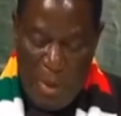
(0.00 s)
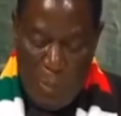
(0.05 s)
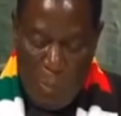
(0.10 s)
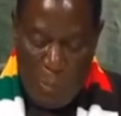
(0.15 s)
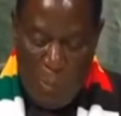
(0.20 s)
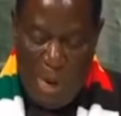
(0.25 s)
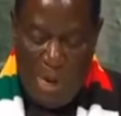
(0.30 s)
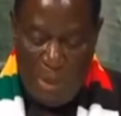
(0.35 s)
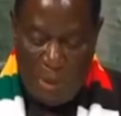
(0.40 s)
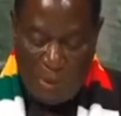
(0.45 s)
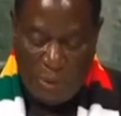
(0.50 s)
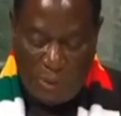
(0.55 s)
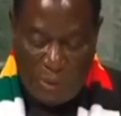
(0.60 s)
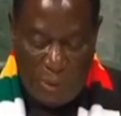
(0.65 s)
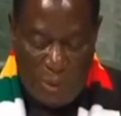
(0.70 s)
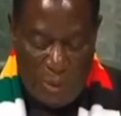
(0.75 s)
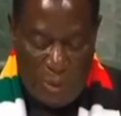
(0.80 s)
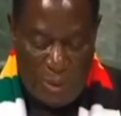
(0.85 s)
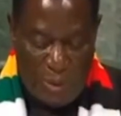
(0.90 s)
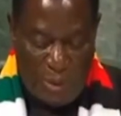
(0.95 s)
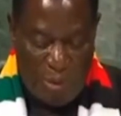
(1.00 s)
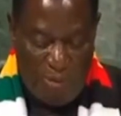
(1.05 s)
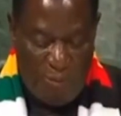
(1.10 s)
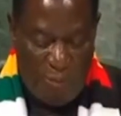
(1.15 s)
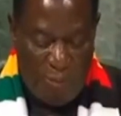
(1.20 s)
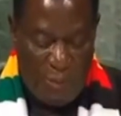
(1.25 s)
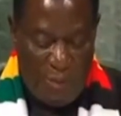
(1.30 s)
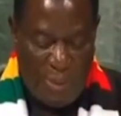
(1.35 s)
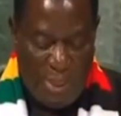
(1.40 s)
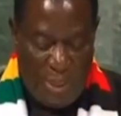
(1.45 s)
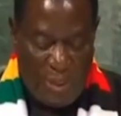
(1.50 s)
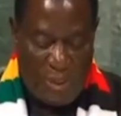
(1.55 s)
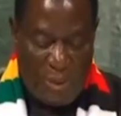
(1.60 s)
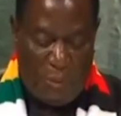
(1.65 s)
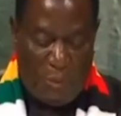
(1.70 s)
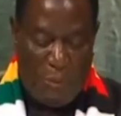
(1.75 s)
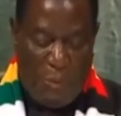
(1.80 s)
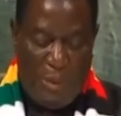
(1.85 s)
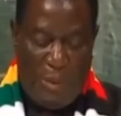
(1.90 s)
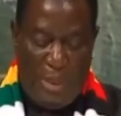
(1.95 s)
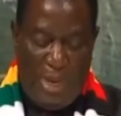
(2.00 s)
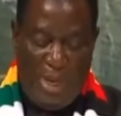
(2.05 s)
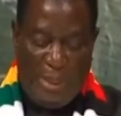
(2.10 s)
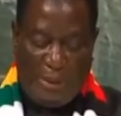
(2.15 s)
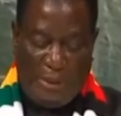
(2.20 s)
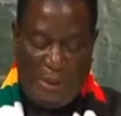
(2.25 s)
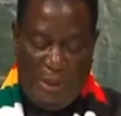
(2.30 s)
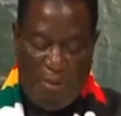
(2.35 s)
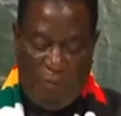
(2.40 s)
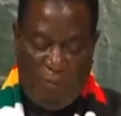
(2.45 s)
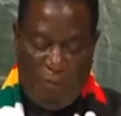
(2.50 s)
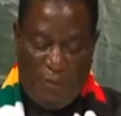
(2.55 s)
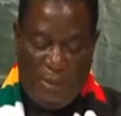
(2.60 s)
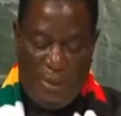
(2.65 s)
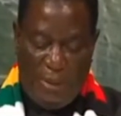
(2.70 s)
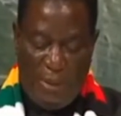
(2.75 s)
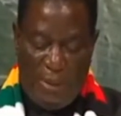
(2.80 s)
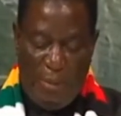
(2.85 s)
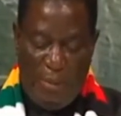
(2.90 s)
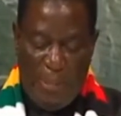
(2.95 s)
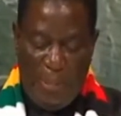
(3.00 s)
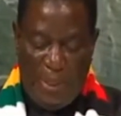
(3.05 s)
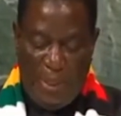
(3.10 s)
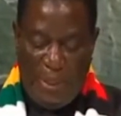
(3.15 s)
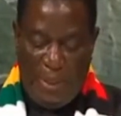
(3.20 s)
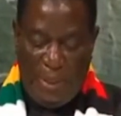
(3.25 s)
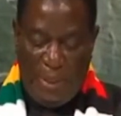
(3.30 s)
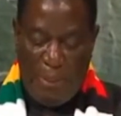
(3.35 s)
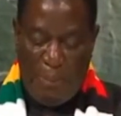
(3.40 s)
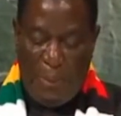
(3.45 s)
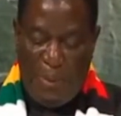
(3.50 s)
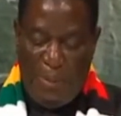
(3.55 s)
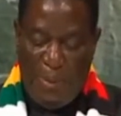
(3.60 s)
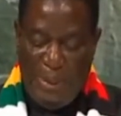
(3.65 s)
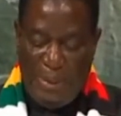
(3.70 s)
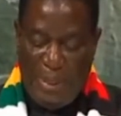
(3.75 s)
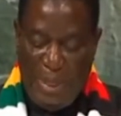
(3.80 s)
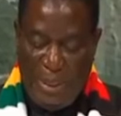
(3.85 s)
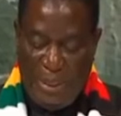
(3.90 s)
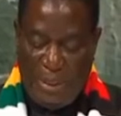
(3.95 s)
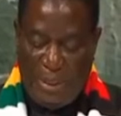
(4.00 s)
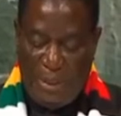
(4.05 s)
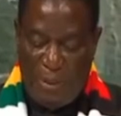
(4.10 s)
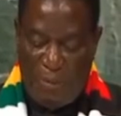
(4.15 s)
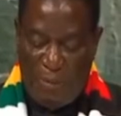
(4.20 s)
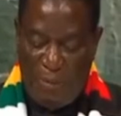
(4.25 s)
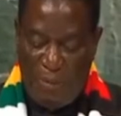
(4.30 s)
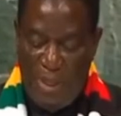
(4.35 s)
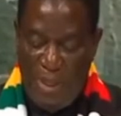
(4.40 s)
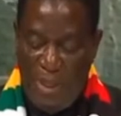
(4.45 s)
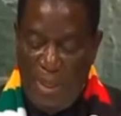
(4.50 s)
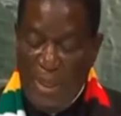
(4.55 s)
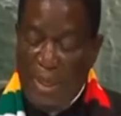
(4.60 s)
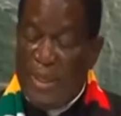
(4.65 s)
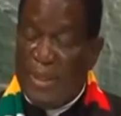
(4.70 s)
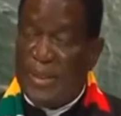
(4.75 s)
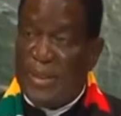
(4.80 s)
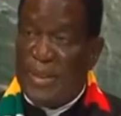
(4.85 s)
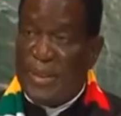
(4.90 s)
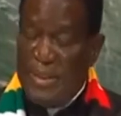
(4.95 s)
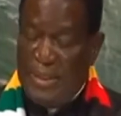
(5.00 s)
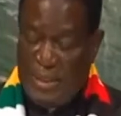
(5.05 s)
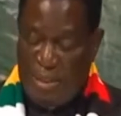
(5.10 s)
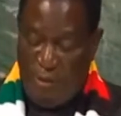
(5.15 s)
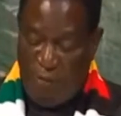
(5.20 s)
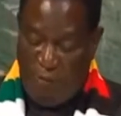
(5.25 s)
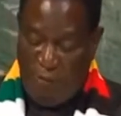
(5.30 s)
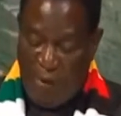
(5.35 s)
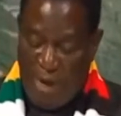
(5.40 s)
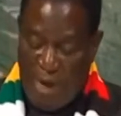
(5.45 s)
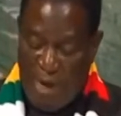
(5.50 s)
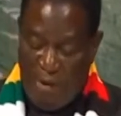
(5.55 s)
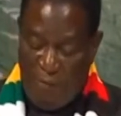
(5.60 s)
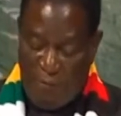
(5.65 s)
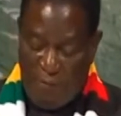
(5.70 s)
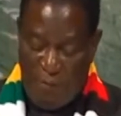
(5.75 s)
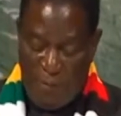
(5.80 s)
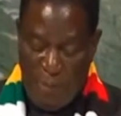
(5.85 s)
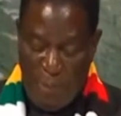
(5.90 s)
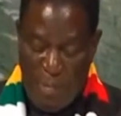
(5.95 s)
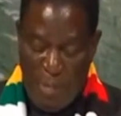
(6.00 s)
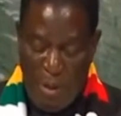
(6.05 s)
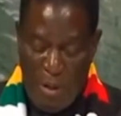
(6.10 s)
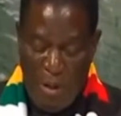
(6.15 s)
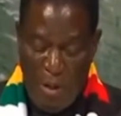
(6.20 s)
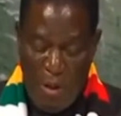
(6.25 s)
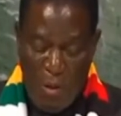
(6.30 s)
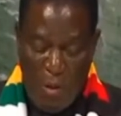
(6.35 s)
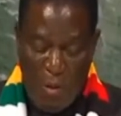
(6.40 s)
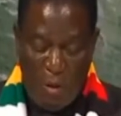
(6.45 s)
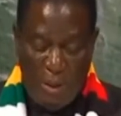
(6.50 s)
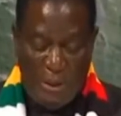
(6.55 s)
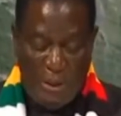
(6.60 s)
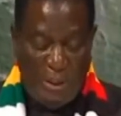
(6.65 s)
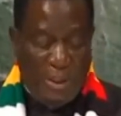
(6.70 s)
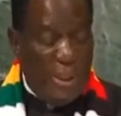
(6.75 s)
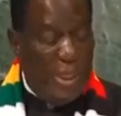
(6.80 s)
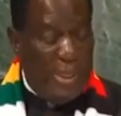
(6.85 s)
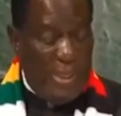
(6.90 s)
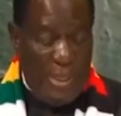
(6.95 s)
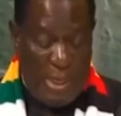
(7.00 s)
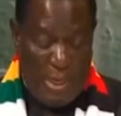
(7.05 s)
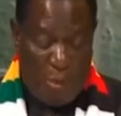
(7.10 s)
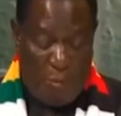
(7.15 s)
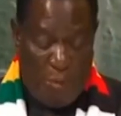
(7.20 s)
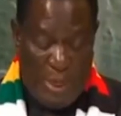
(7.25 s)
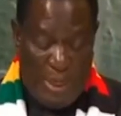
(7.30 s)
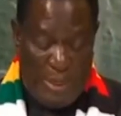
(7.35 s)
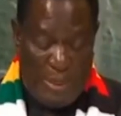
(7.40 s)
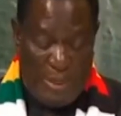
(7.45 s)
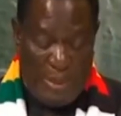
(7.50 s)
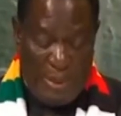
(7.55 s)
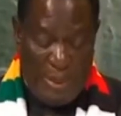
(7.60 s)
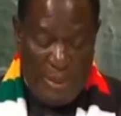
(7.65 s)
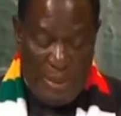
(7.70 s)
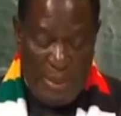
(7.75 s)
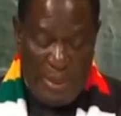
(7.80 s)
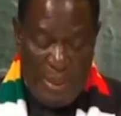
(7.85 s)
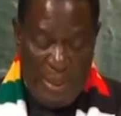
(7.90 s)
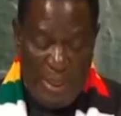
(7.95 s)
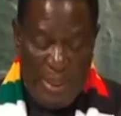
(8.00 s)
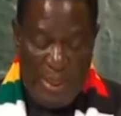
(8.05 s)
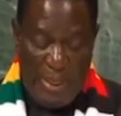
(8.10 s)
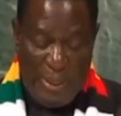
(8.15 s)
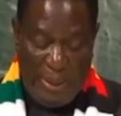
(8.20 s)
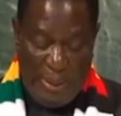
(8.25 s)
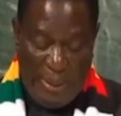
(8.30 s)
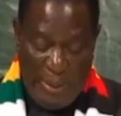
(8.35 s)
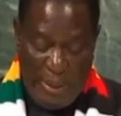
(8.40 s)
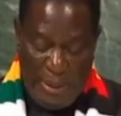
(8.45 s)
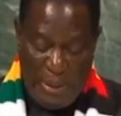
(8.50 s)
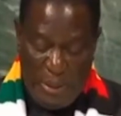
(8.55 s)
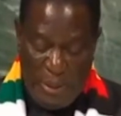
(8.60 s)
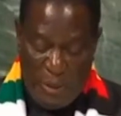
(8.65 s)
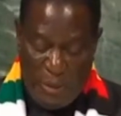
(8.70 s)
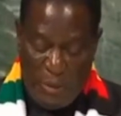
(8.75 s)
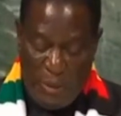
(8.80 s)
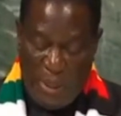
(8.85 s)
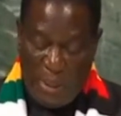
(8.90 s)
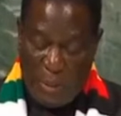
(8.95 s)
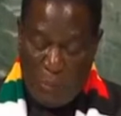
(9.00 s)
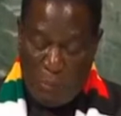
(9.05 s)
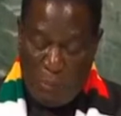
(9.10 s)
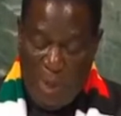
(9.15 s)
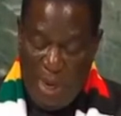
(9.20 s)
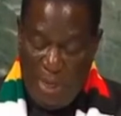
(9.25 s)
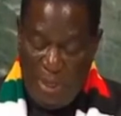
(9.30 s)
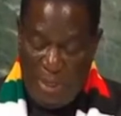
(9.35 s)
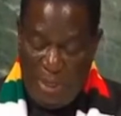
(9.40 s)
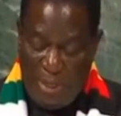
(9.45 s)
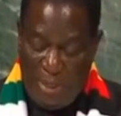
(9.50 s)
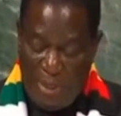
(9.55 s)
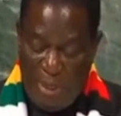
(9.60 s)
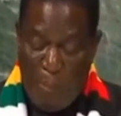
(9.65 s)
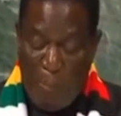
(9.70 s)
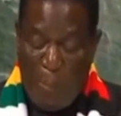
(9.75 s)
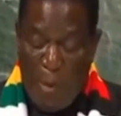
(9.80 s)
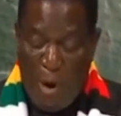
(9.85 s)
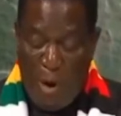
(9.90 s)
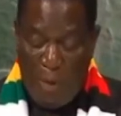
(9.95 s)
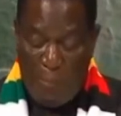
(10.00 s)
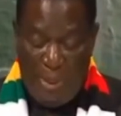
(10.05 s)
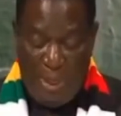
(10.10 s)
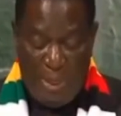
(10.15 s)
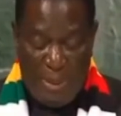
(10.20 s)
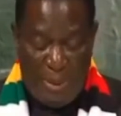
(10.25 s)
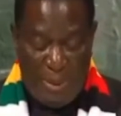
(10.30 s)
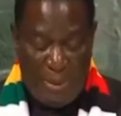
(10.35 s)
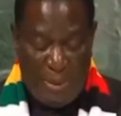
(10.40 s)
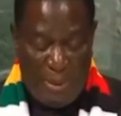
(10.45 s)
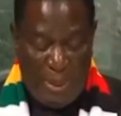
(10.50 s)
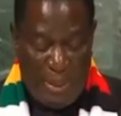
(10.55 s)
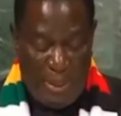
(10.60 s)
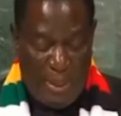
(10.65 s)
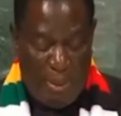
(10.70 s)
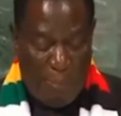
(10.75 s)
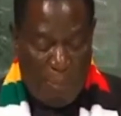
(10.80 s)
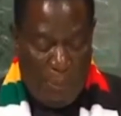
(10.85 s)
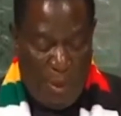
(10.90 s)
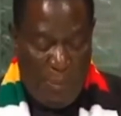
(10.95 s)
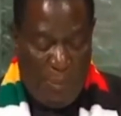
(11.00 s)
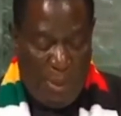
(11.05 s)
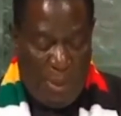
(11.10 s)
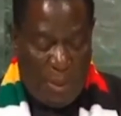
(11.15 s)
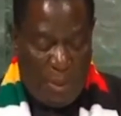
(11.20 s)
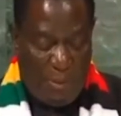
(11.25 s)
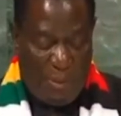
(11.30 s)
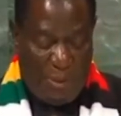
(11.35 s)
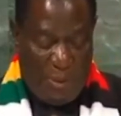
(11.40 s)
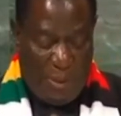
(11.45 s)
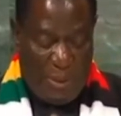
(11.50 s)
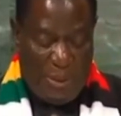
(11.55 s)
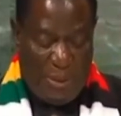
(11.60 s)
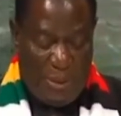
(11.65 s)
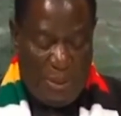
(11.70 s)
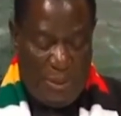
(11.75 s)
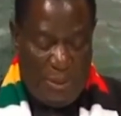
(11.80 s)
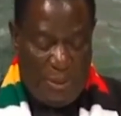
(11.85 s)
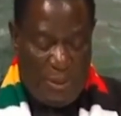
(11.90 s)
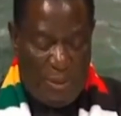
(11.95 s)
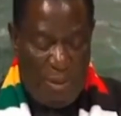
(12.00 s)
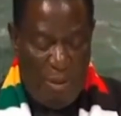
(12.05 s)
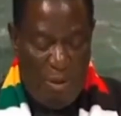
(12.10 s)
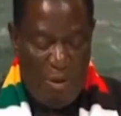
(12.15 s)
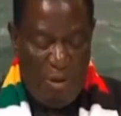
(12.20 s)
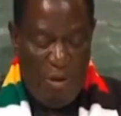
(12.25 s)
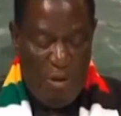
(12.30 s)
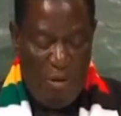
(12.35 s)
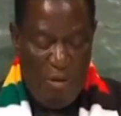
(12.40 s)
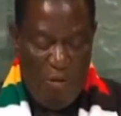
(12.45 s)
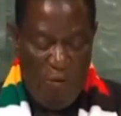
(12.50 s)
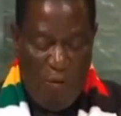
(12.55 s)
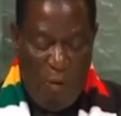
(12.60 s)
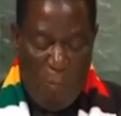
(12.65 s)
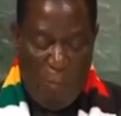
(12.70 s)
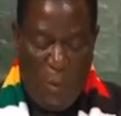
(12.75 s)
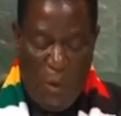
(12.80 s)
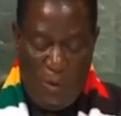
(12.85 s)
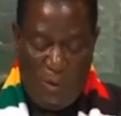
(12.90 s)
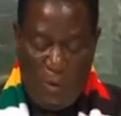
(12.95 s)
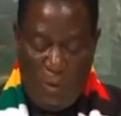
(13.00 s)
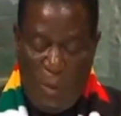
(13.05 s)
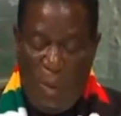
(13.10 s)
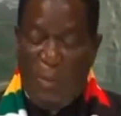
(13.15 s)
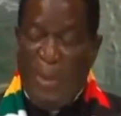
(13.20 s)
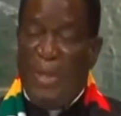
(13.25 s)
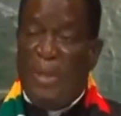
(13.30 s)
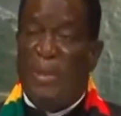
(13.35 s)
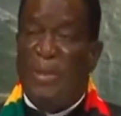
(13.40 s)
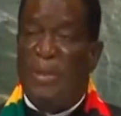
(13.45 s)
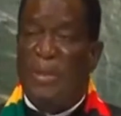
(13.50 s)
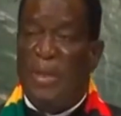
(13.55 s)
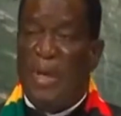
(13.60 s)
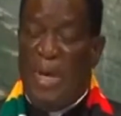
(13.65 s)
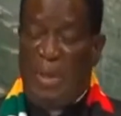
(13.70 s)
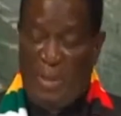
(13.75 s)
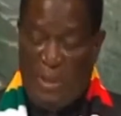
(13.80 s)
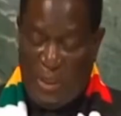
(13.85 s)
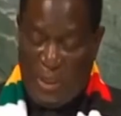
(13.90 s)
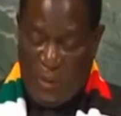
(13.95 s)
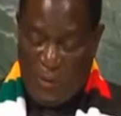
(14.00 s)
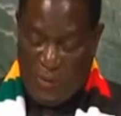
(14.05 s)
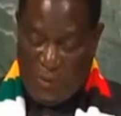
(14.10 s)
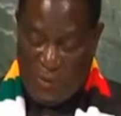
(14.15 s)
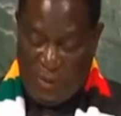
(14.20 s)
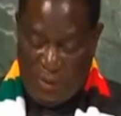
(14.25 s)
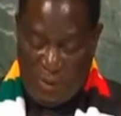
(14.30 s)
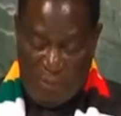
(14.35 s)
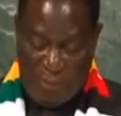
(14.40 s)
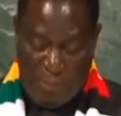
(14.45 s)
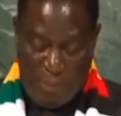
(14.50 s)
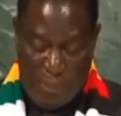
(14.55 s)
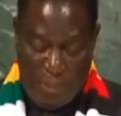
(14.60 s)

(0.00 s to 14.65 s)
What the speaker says: Milestones have thus been achieved in the implementation of SDG 5 on gender equality, leading to expanded empowerment and employment opportunities for both the women and the youth.